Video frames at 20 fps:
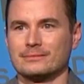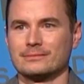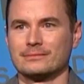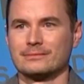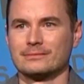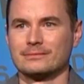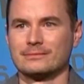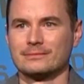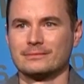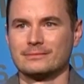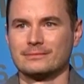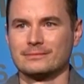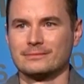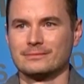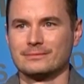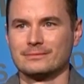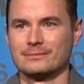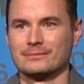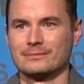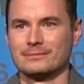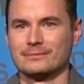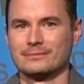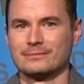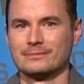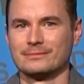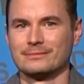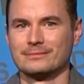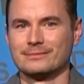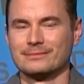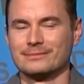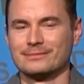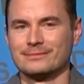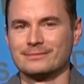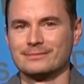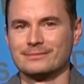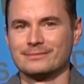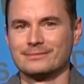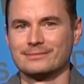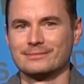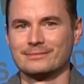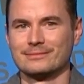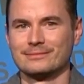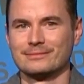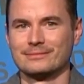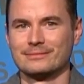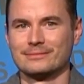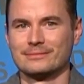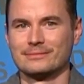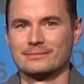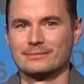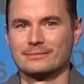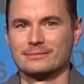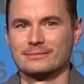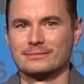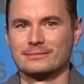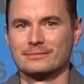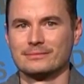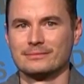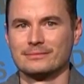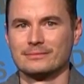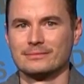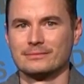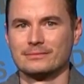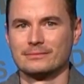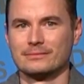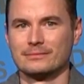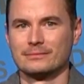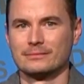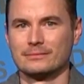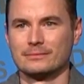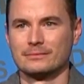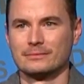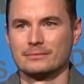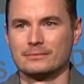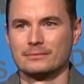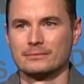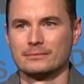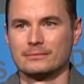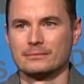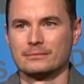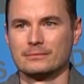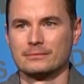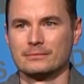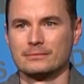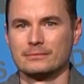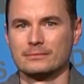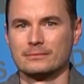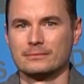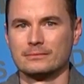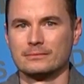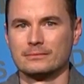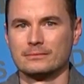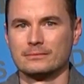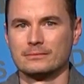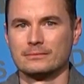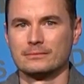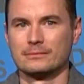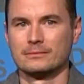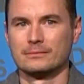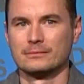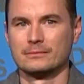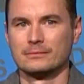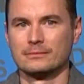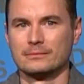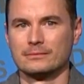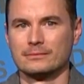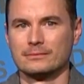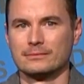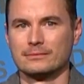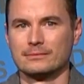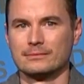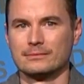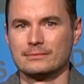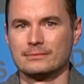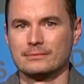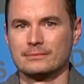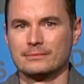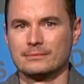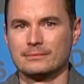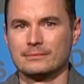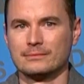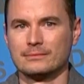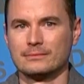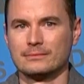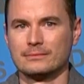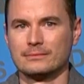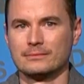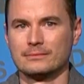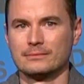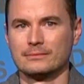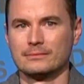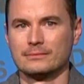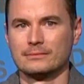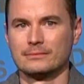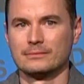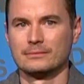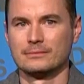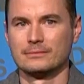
The person shown says nothing.